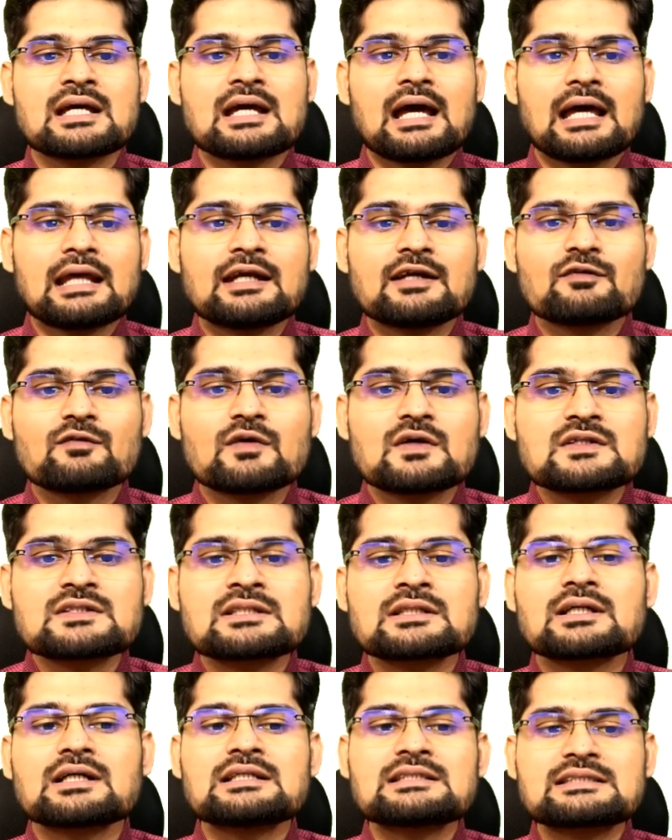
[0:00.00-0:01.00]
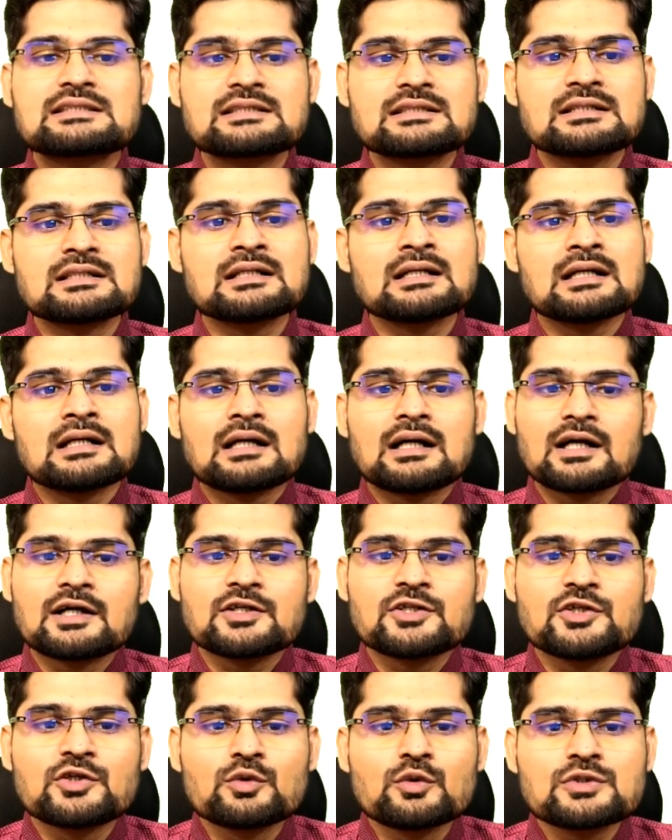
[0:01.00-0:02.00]
and it was considered a
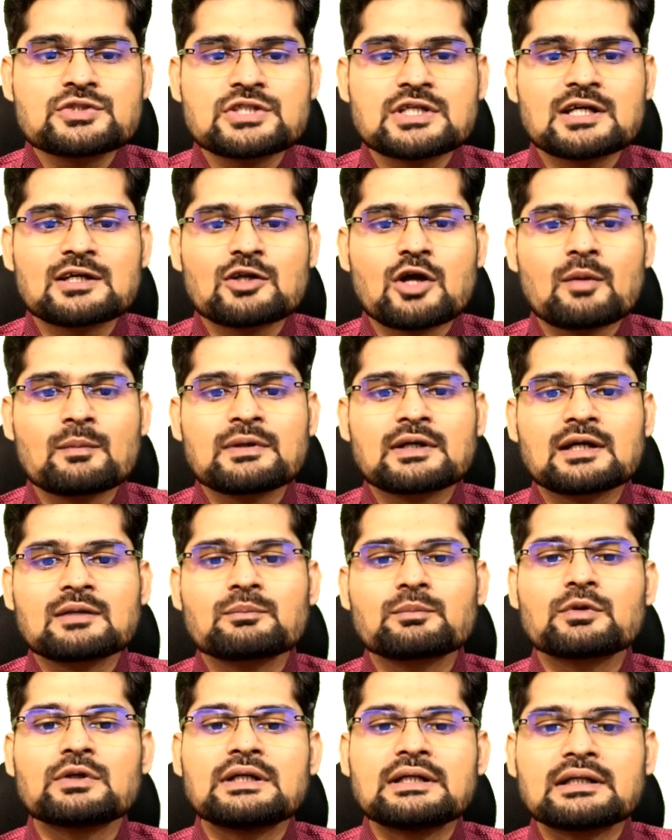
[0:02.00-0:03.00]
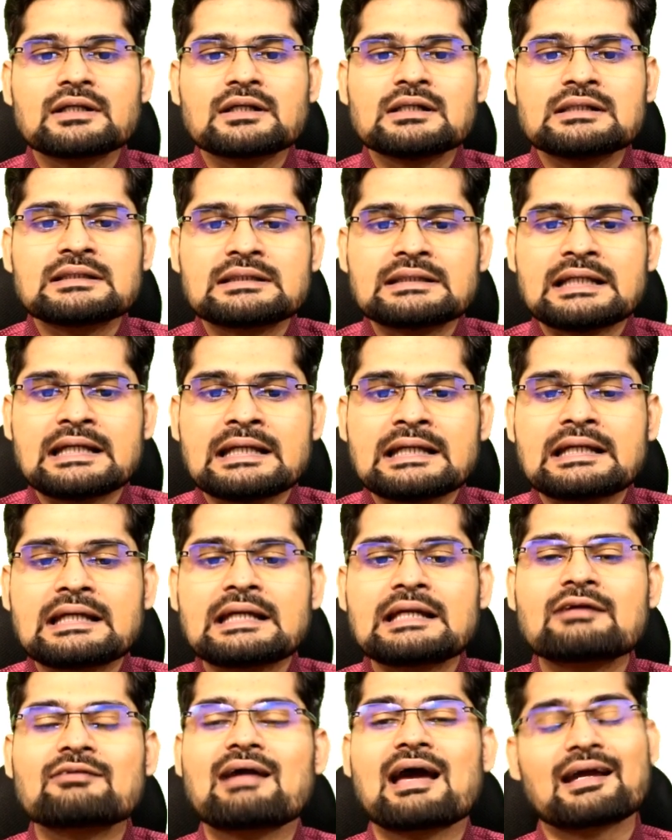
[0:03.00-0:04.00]
huge economic and political
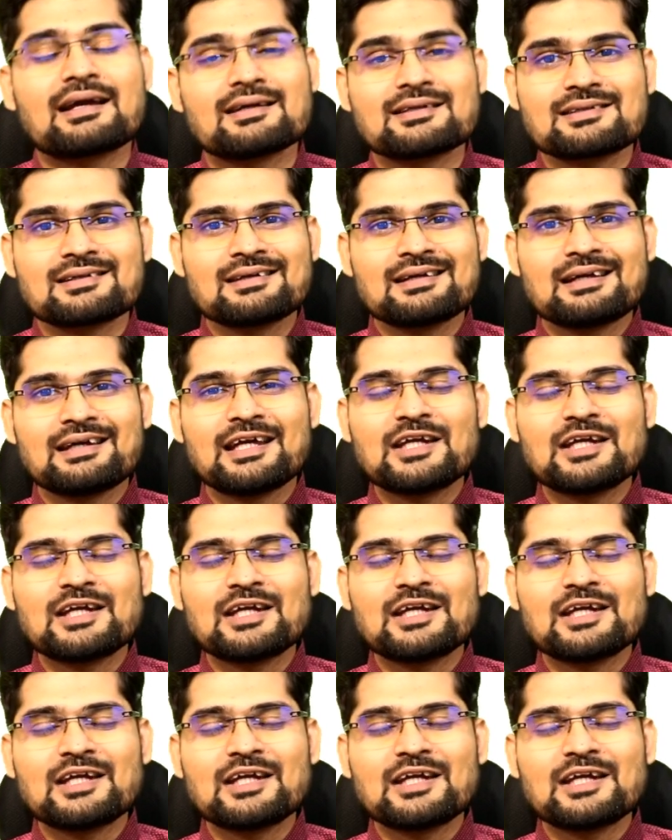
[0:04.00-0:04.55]
thinking racket.